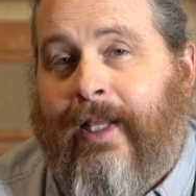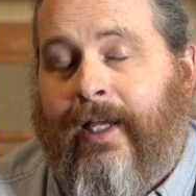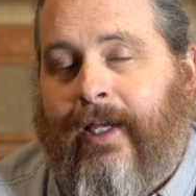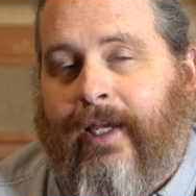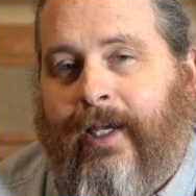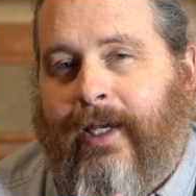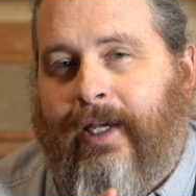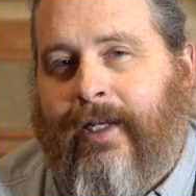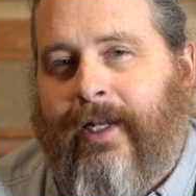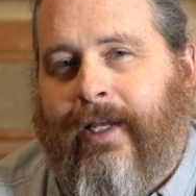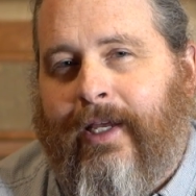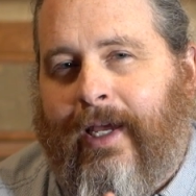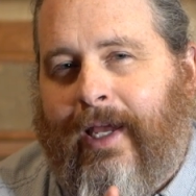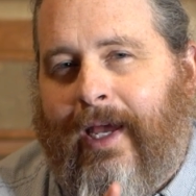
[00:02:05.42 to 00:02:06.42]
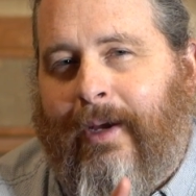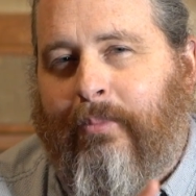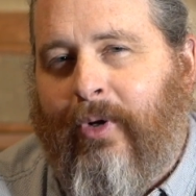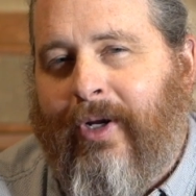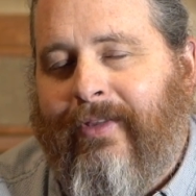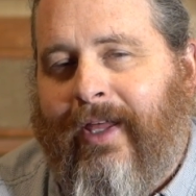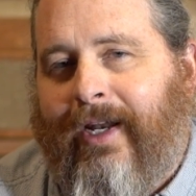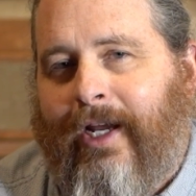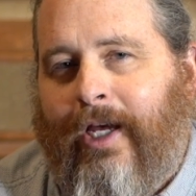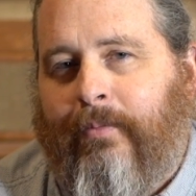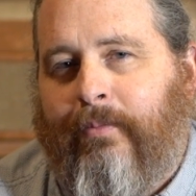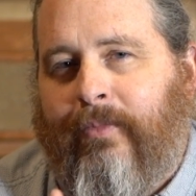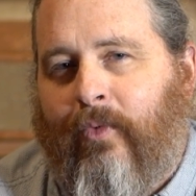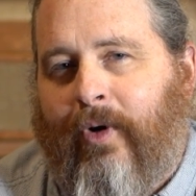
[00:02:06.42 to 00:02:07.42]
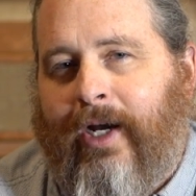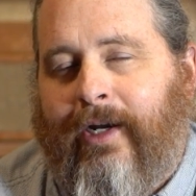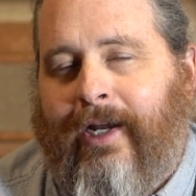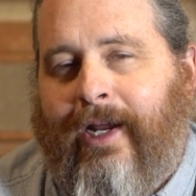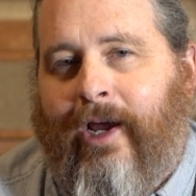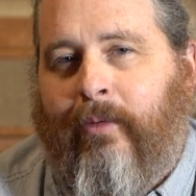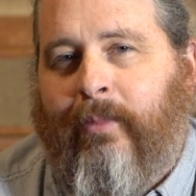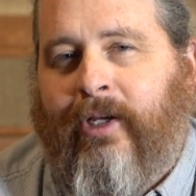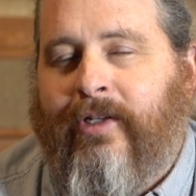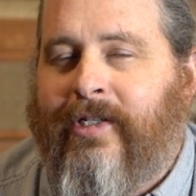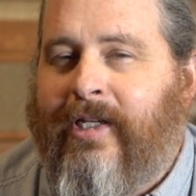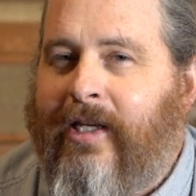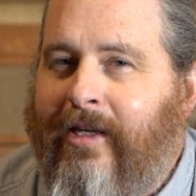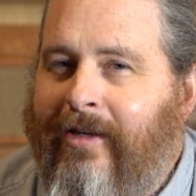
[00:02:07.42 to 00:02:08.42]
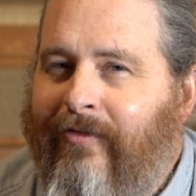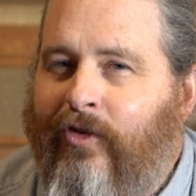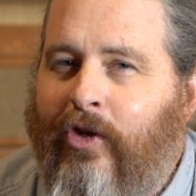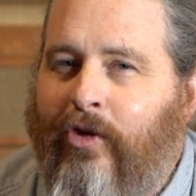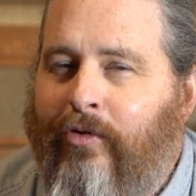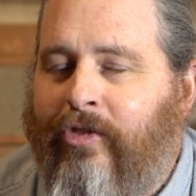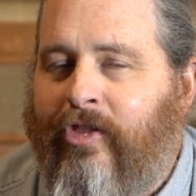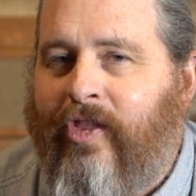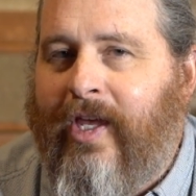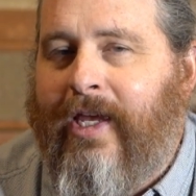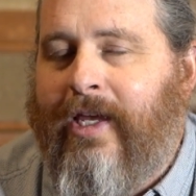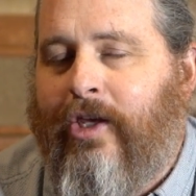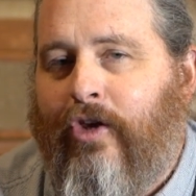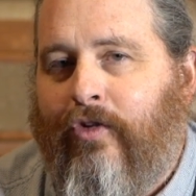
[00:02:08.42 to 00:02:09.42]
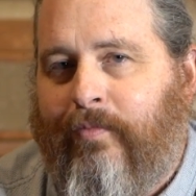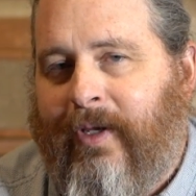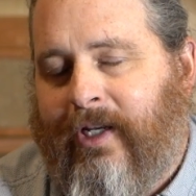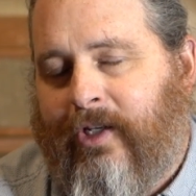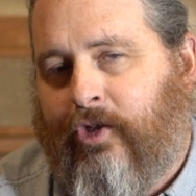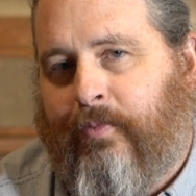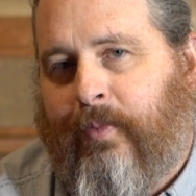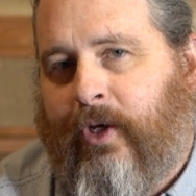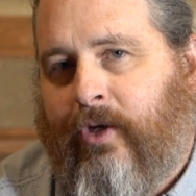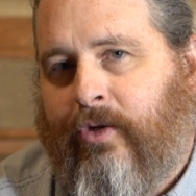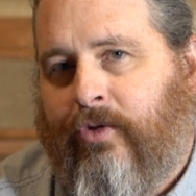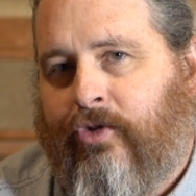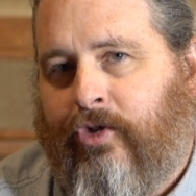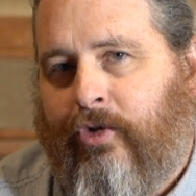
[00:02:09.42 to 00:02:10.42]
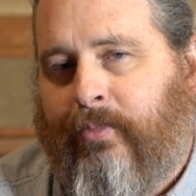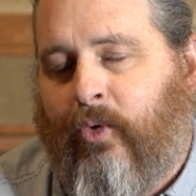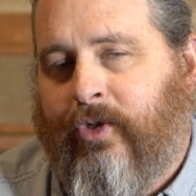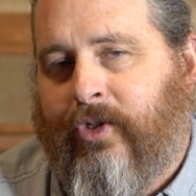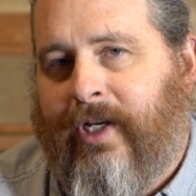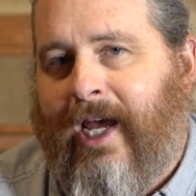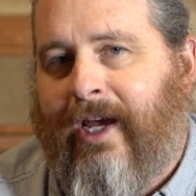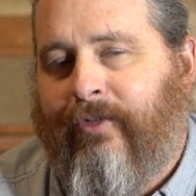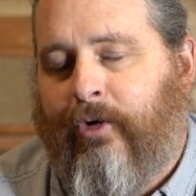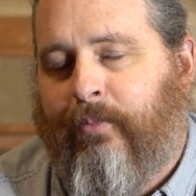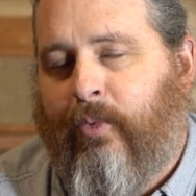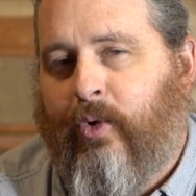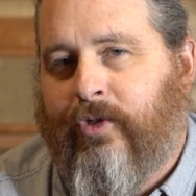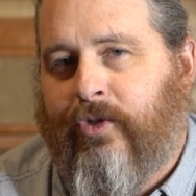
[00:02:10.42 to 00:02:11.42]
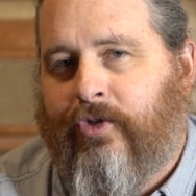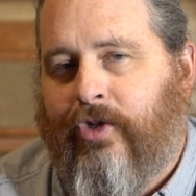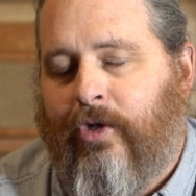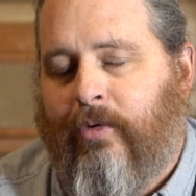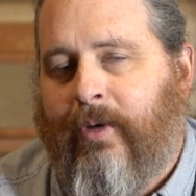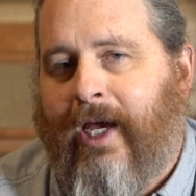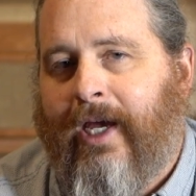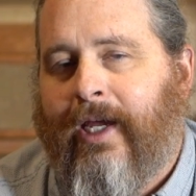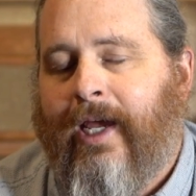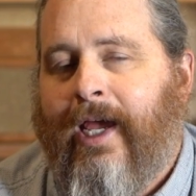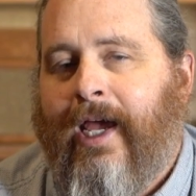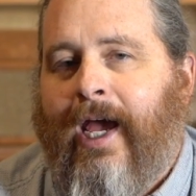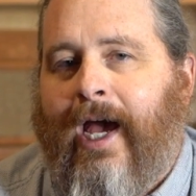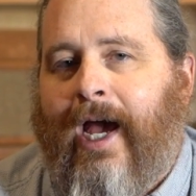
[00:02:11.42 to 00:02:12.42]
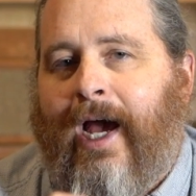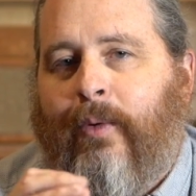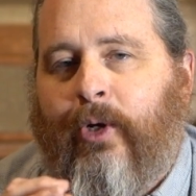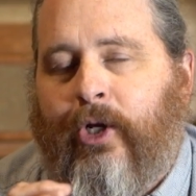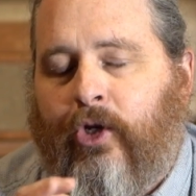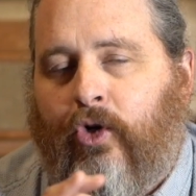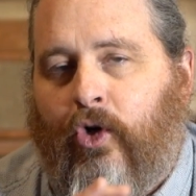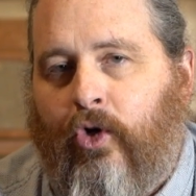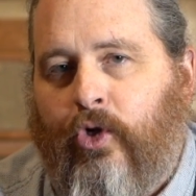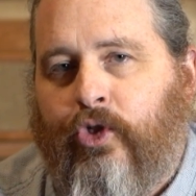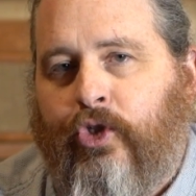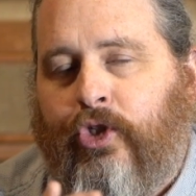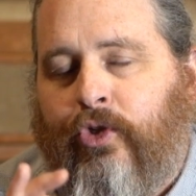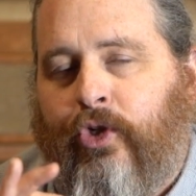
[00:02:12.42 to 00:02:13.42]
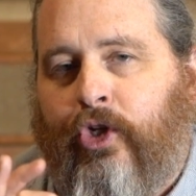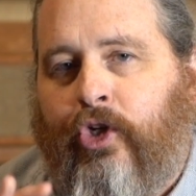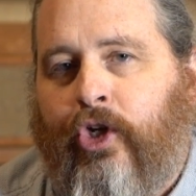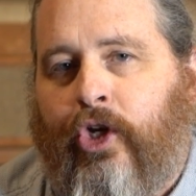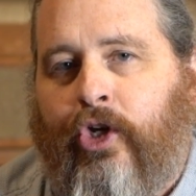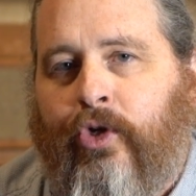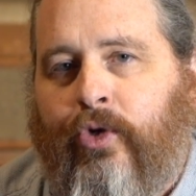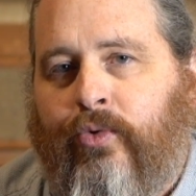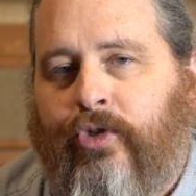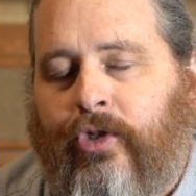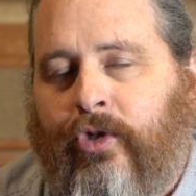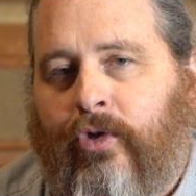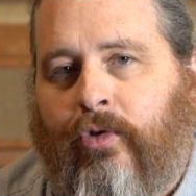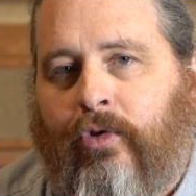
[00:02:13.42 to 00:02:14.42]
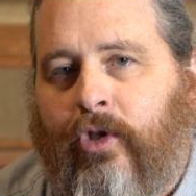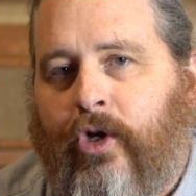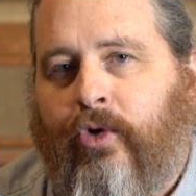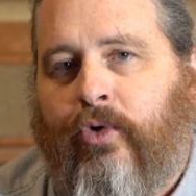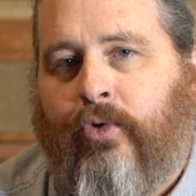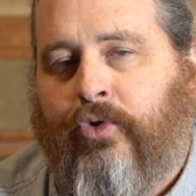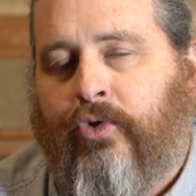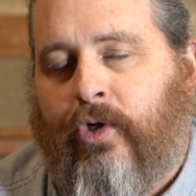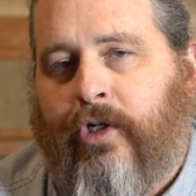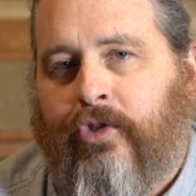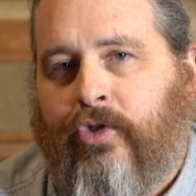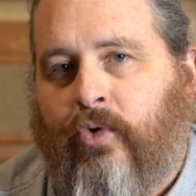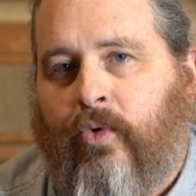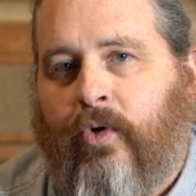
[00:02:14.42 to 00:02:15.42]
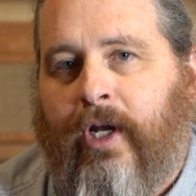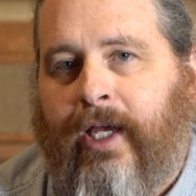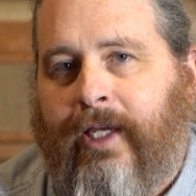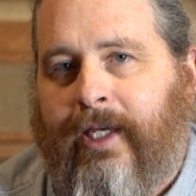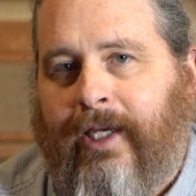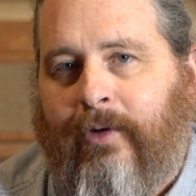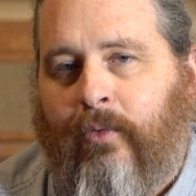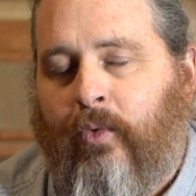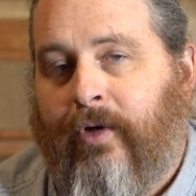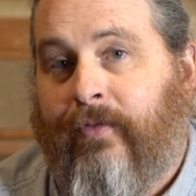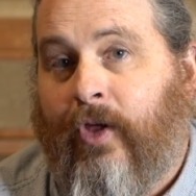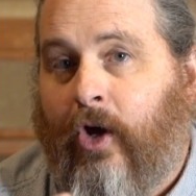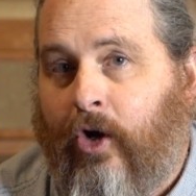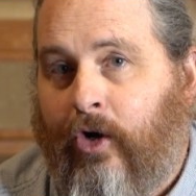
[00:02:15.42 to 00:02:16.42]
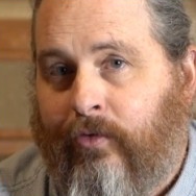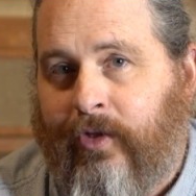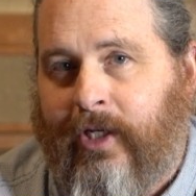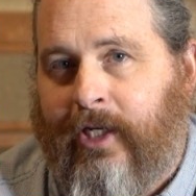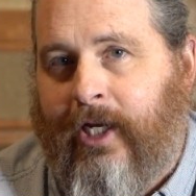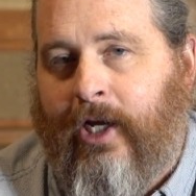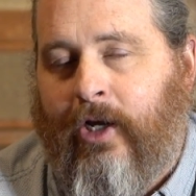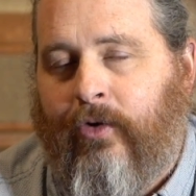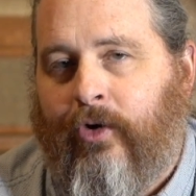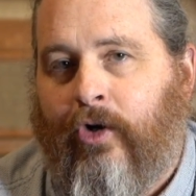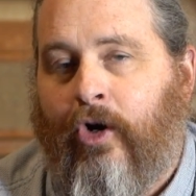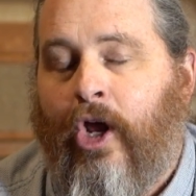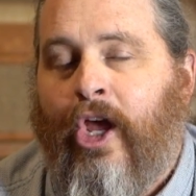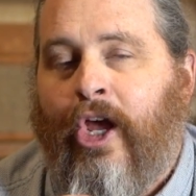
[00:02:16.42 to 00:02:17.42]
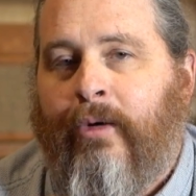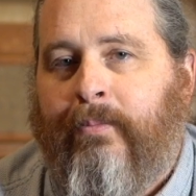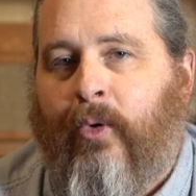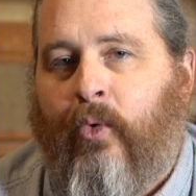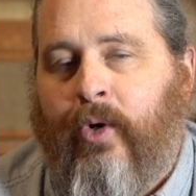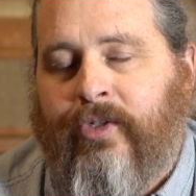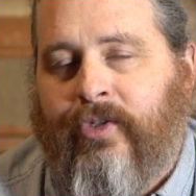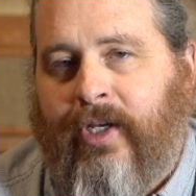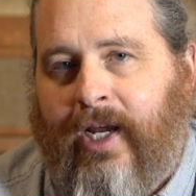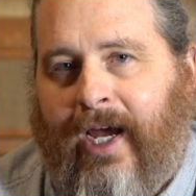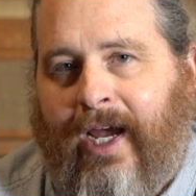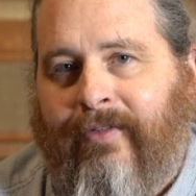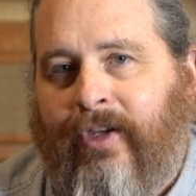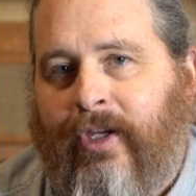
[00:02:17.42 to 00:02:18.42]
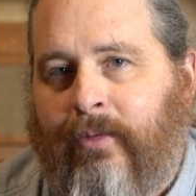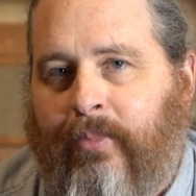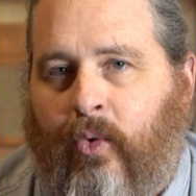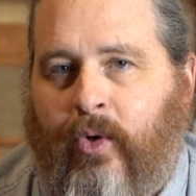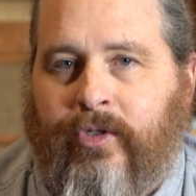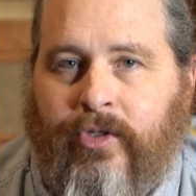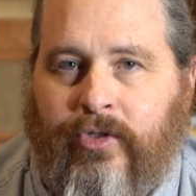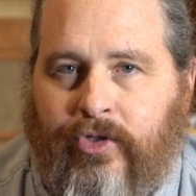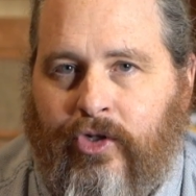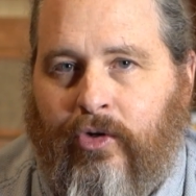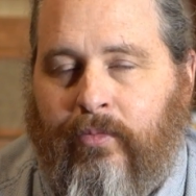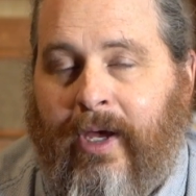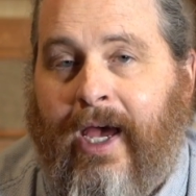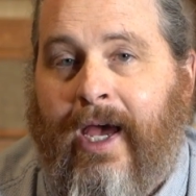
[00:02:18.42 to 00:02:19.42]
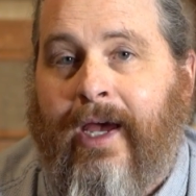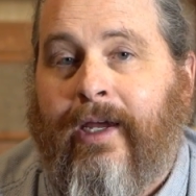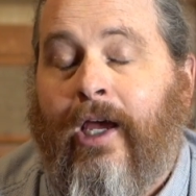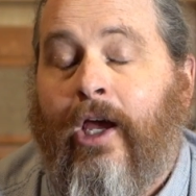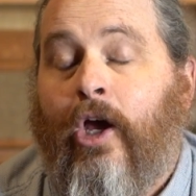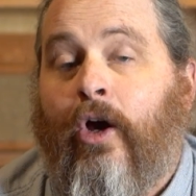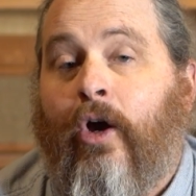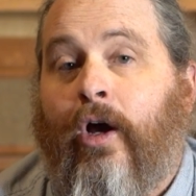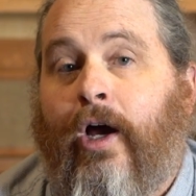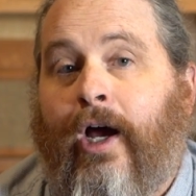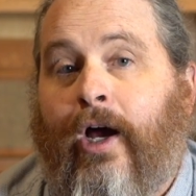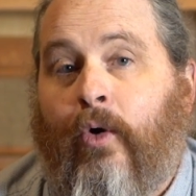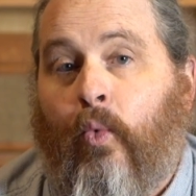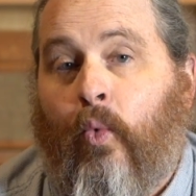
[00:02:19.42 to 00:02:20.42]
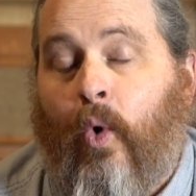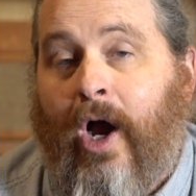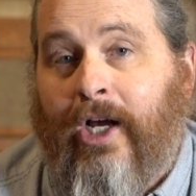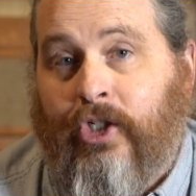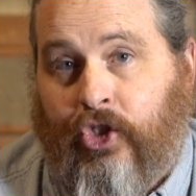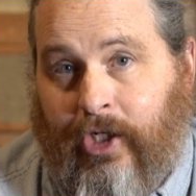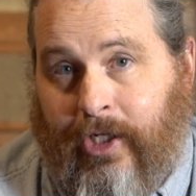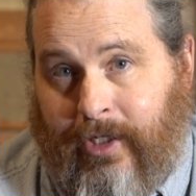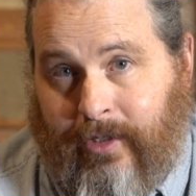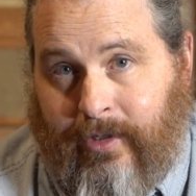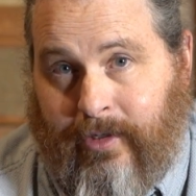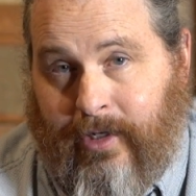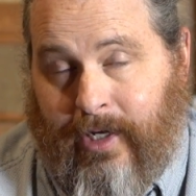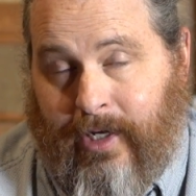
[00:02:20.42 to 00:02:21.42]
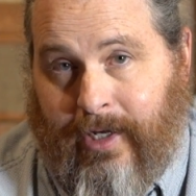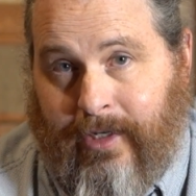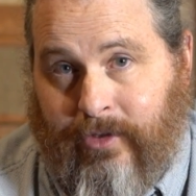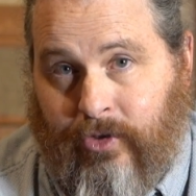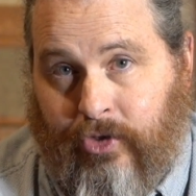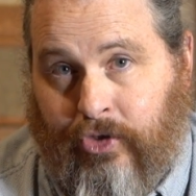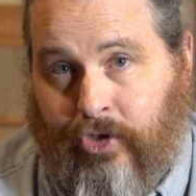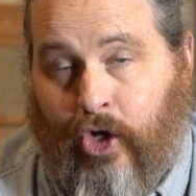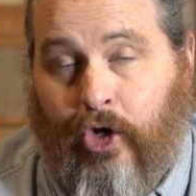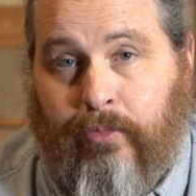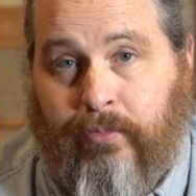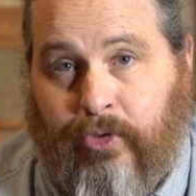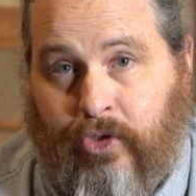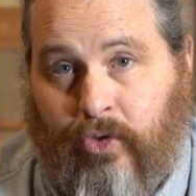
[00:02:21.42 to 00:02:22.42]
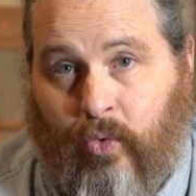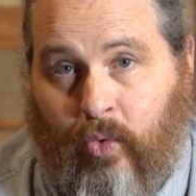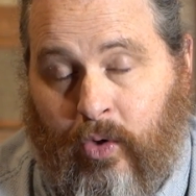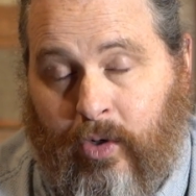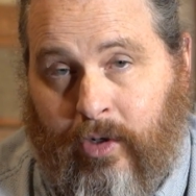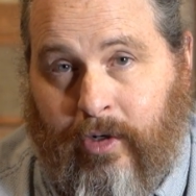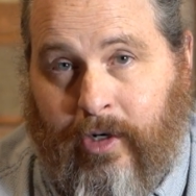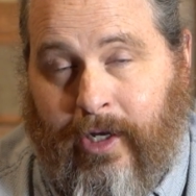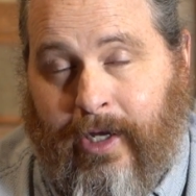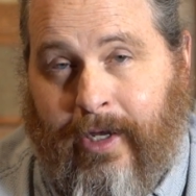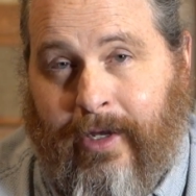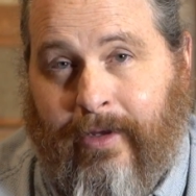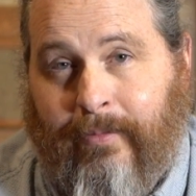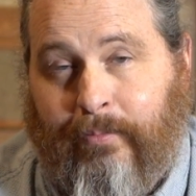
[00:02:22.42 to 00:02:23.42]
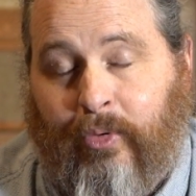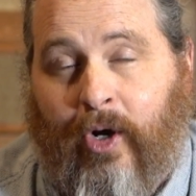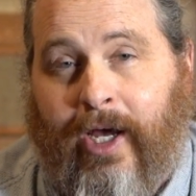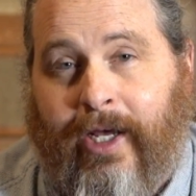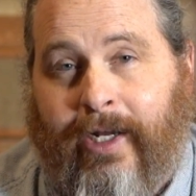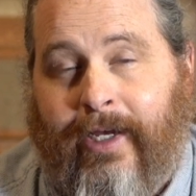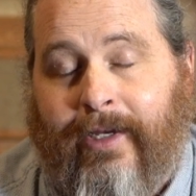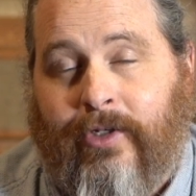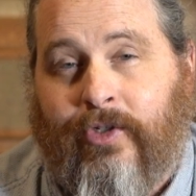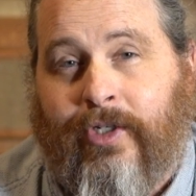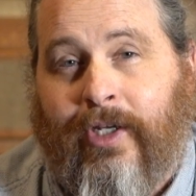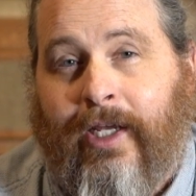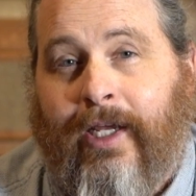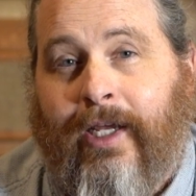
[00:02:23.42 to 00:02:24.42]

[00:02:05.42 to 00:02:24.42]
And I bring that up right now because if you think you've been exposed to poison ivy or poison sumac, I would encourage you to go to your local drugstore and get one of the over-the-counter poison ivy, poison sumac washing soaps or products,